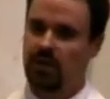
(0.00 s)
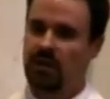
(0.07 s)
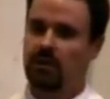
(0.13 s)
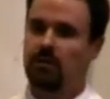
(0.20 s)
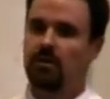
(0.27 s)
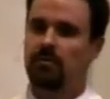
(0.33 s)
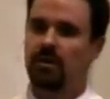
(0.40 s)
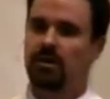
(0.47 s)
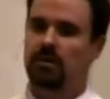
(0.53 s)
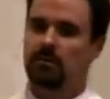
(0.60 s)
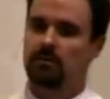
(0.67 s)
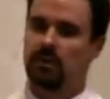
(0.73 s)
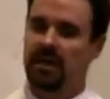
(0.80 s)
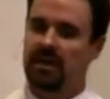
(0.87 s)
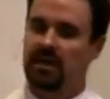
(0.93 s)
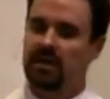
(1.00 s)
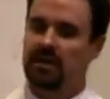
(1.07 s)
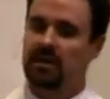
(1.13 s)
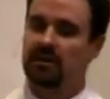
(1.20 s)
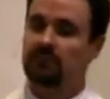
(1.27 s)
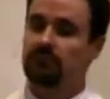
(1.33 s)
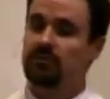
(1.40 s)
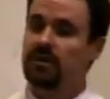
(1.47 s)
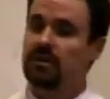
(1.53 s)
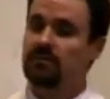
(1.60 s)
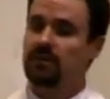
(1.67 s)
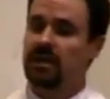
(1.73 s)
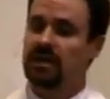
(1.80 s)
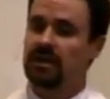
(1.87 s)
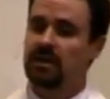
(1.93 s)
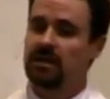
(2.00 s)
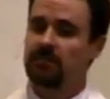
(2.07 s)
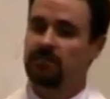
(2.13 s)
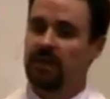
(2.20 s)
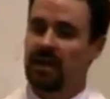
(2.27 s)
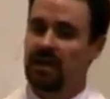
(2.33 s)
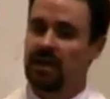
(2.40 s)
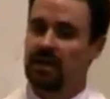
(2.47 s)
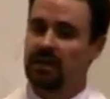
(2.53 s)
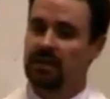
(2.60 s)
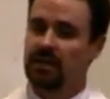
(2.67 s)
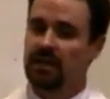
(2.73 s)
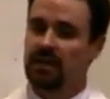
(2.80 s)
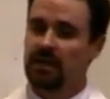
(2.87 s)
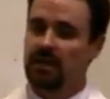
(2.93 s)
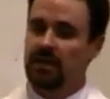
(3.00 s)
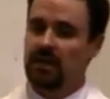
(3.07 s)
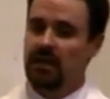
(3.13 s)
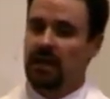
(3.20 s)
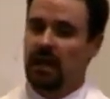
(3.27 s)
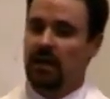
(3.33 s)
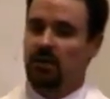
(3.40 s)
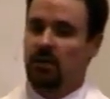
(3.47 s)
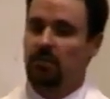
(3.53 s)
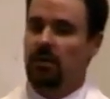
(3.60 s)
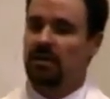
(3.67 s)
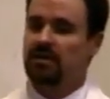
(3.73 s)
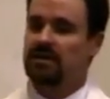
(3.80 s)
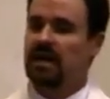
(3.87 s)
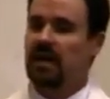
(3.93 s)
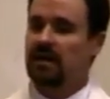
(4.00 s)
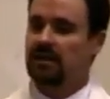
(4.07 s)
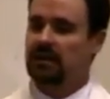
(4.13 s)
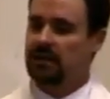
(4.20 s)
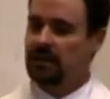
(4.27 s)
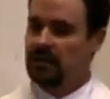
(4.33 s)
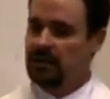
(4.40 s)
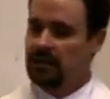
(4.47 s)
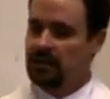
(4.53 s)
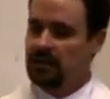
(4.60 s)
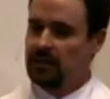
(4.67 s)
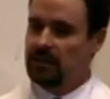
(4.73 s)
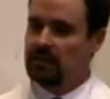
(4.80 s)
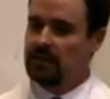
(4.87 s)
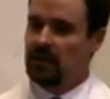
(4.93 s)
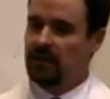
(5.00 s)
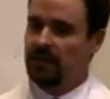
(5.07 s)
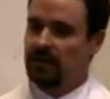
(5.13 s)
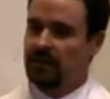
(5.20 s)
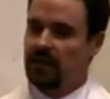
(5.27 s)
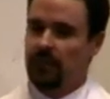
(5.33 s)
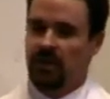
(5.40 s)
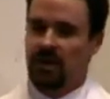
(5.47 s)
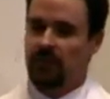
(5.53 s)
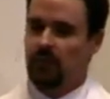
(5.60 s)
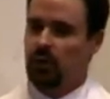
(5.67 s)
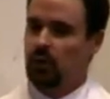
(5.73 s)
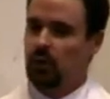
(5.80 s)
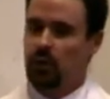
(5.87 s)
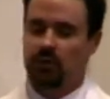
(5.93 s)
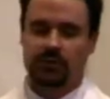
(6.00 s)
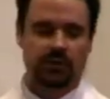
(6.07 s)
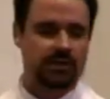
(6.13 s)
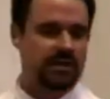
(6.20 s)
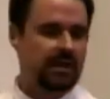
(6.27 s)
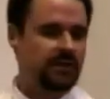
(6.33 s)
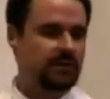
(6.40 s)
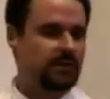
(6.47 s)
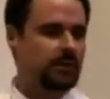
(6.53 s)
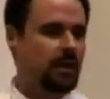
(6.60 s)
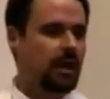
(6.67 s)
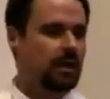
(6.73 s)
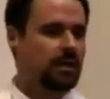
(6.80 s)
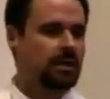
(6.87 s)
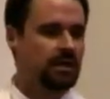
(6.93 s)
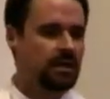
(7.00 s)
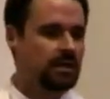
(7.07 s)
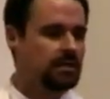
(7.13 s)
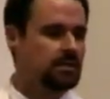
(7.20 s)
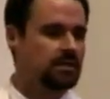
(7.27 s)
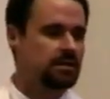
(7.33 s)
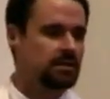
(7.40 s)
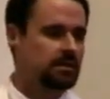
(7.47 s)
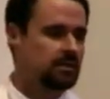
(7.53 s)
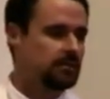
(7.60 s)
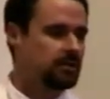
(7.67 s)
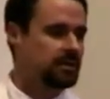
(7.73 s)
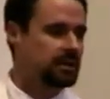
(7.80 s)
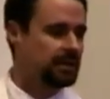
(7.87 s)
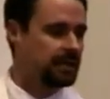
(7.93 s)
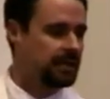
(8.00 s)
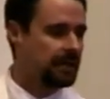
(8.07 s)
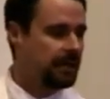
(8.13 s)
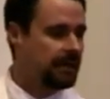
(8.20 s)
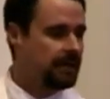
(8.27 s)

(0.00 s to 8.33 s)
I know about awakening and reawakening pain. I know about death, death coming ever closer, death stalking indiscriminately.